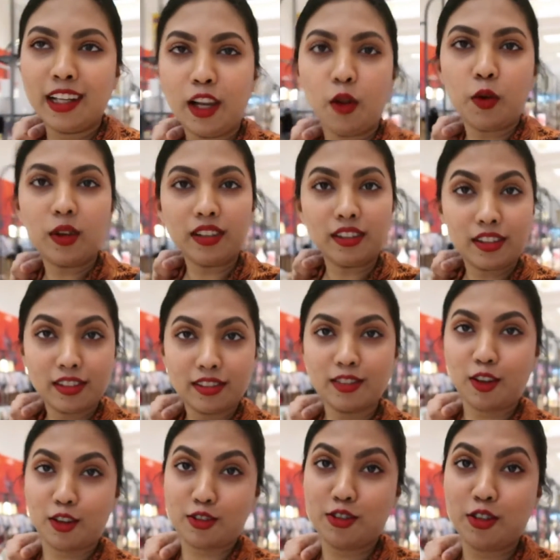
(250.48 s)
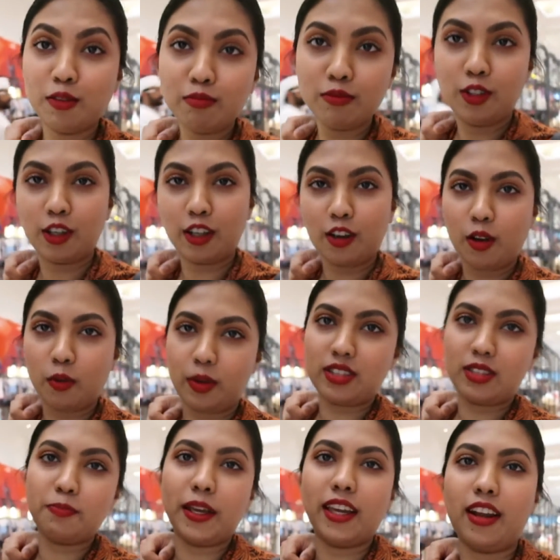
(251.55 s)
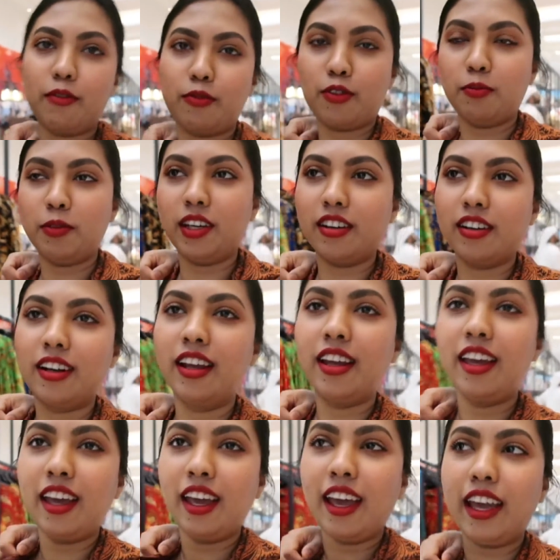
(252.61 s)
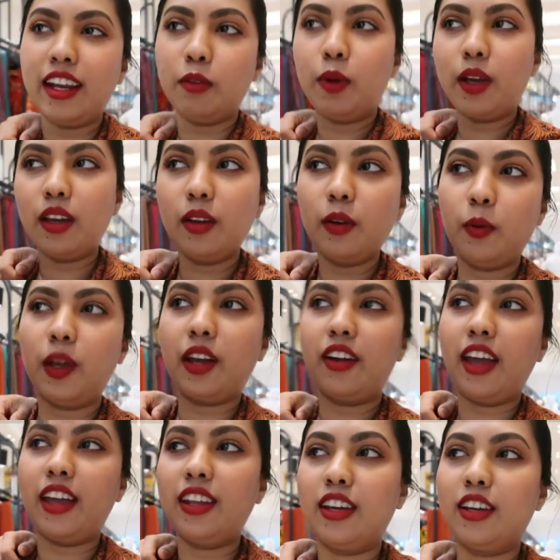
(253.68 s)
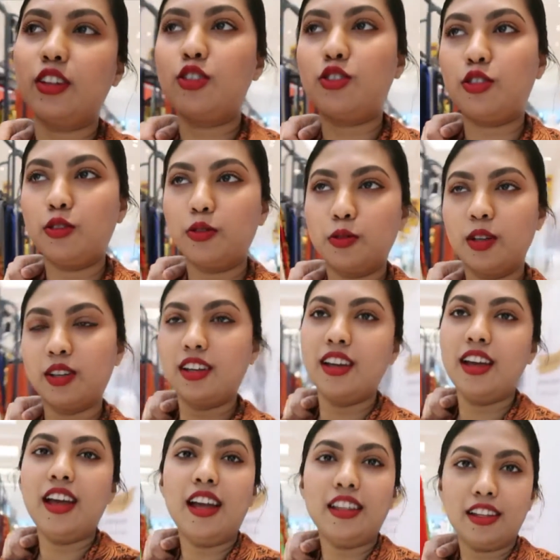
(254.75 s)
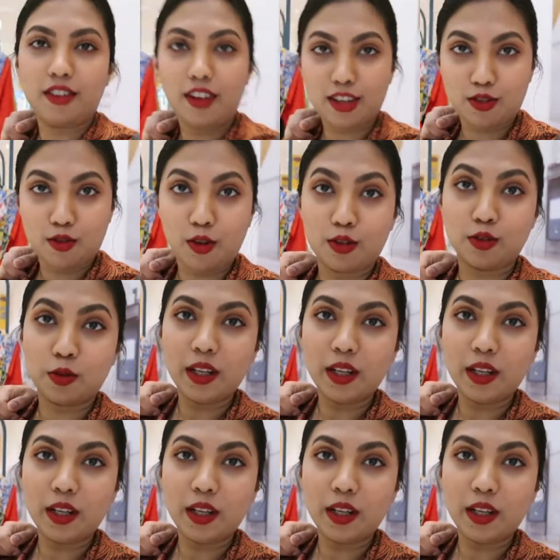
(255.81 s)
local costume, you can always pick it up from here. Anyway, we are heading to the restaurant to